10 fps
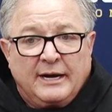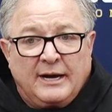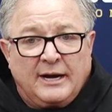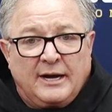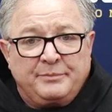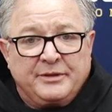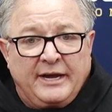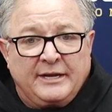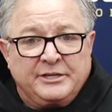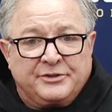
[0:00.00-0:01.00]

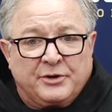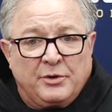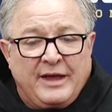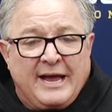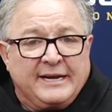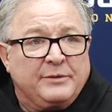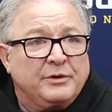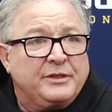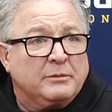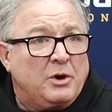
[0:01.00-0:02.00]
And you throw that in
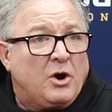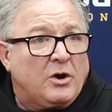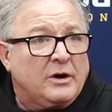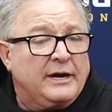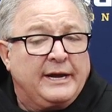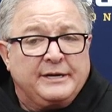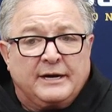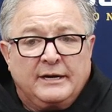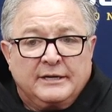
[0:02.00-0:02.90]
with Lamar and